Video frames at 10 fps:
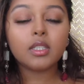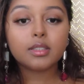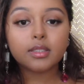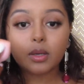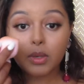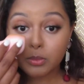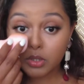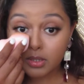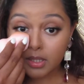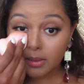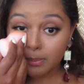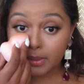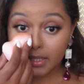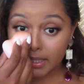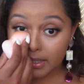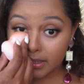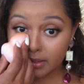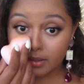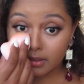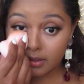So I'm just gonna
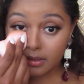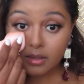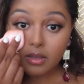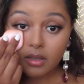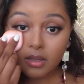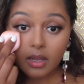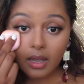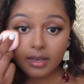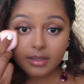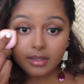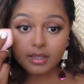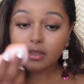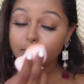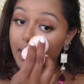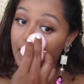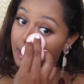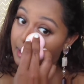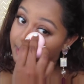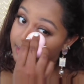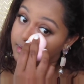blend underneath my
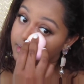eye